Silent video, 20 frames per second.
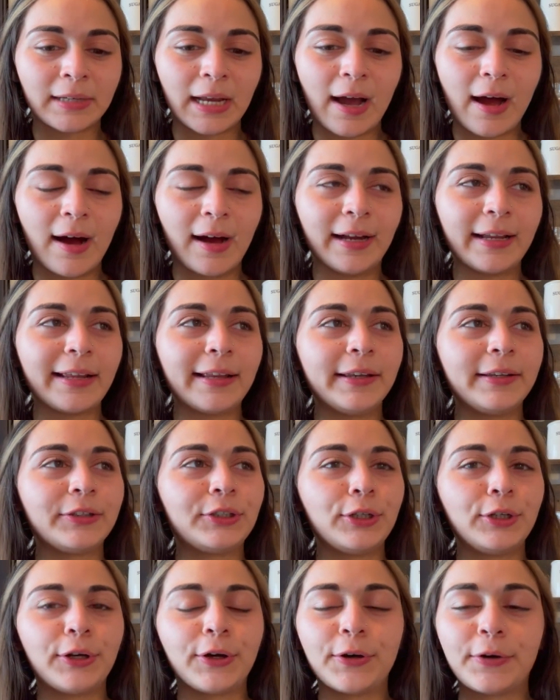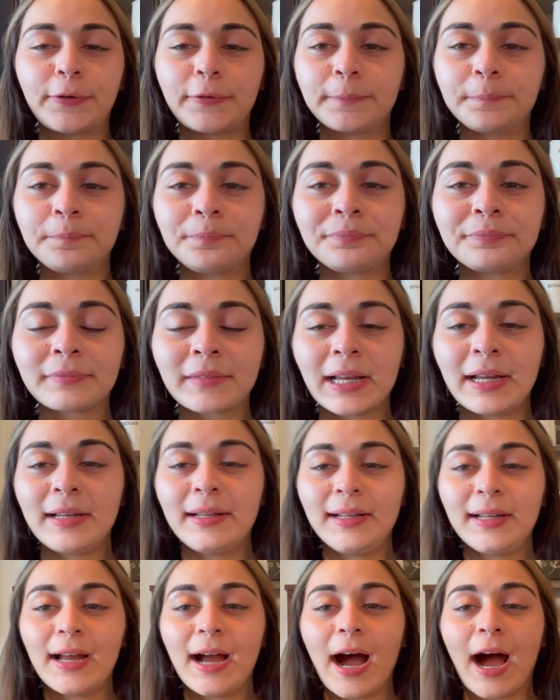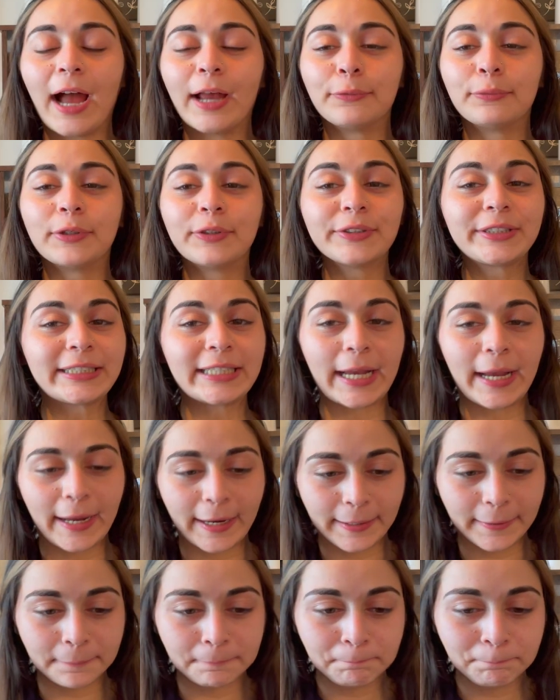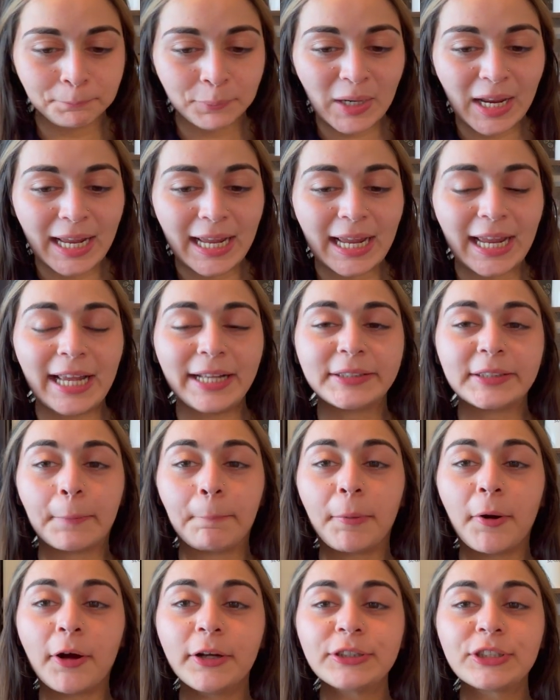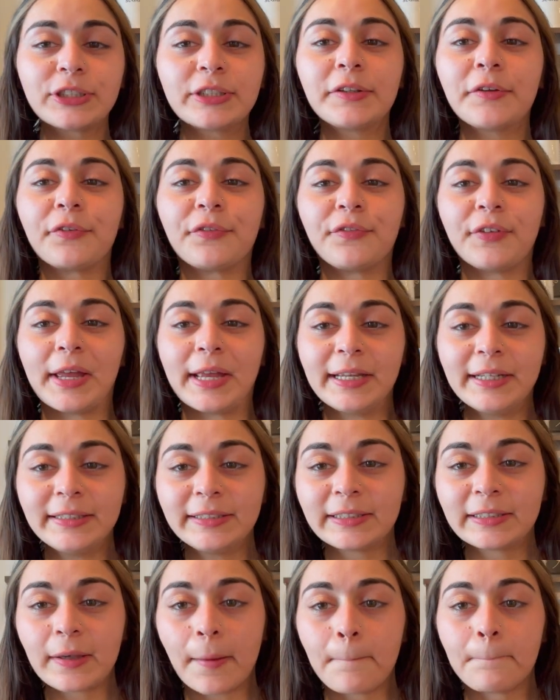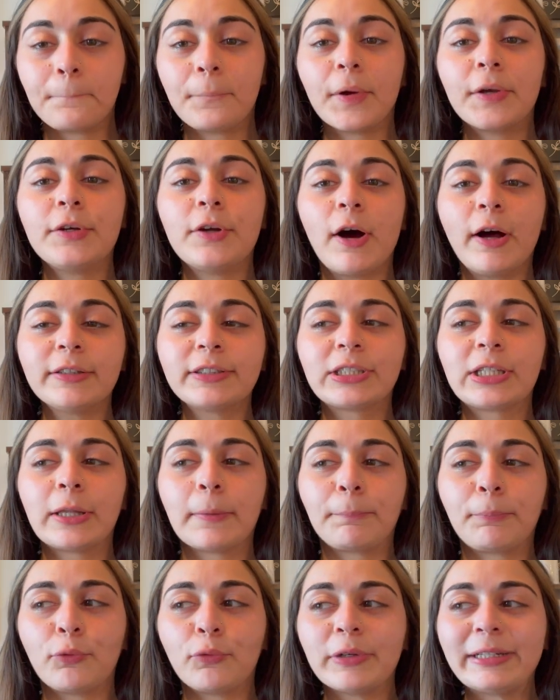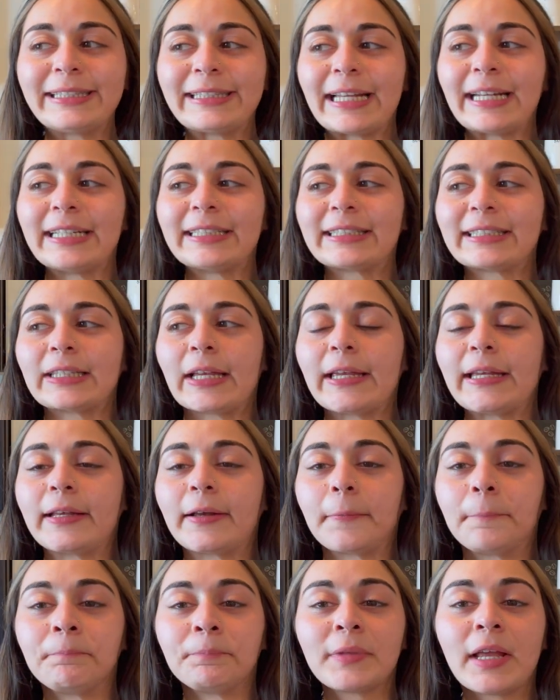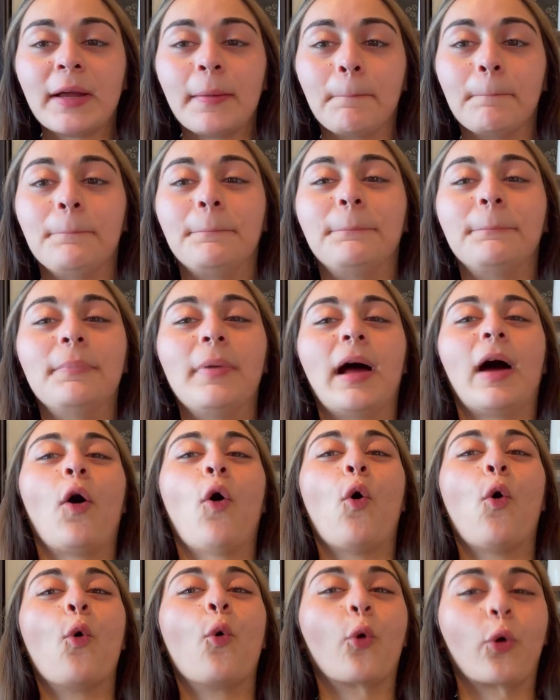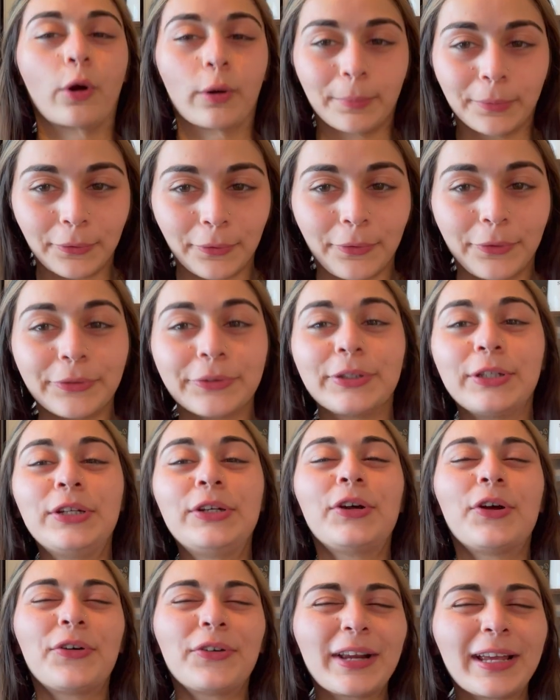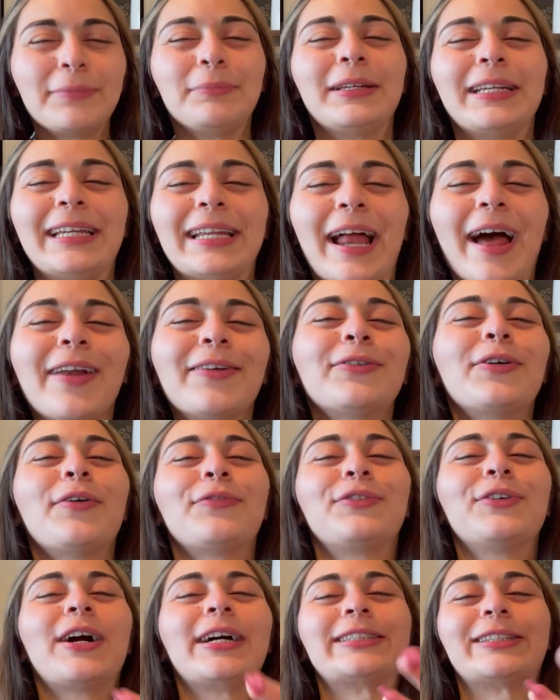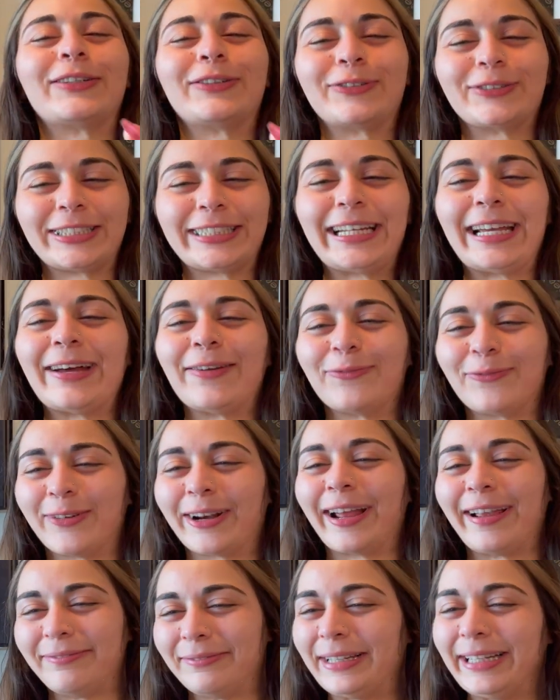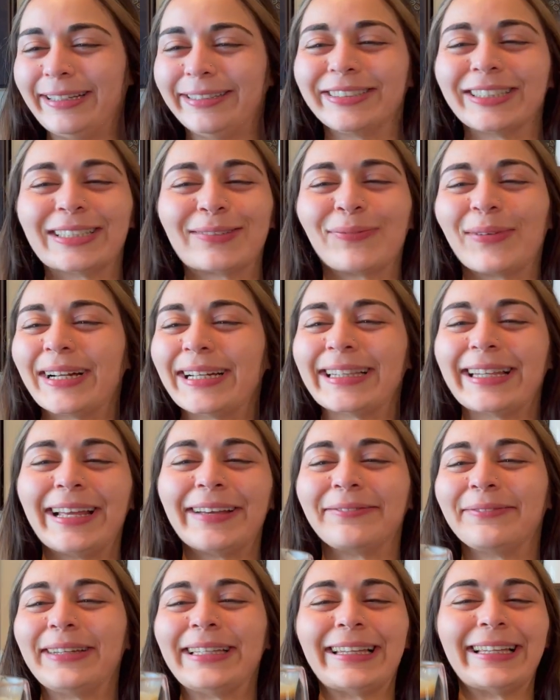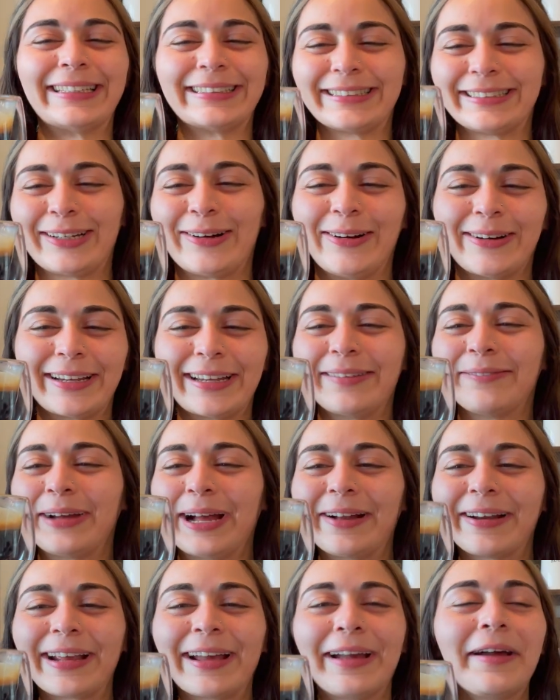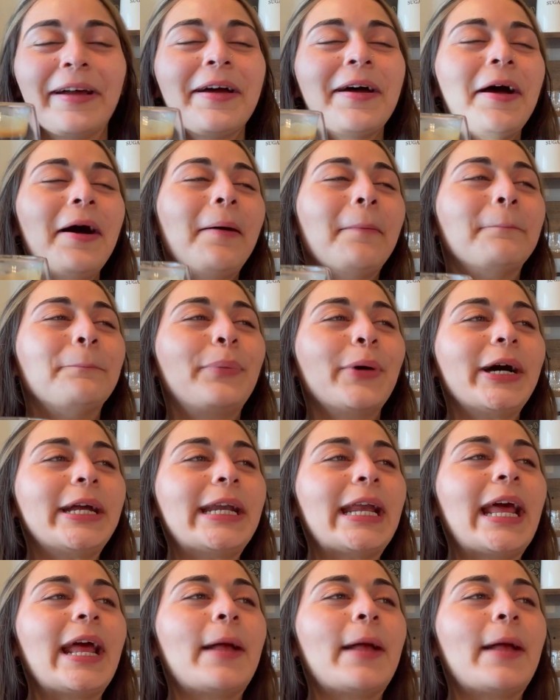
I, you know, I will say, it's a punch in the face, but not to the point that it's like, horrible. You know what I mean? I don't know if you guys understand what I mean just by like me talking about it, but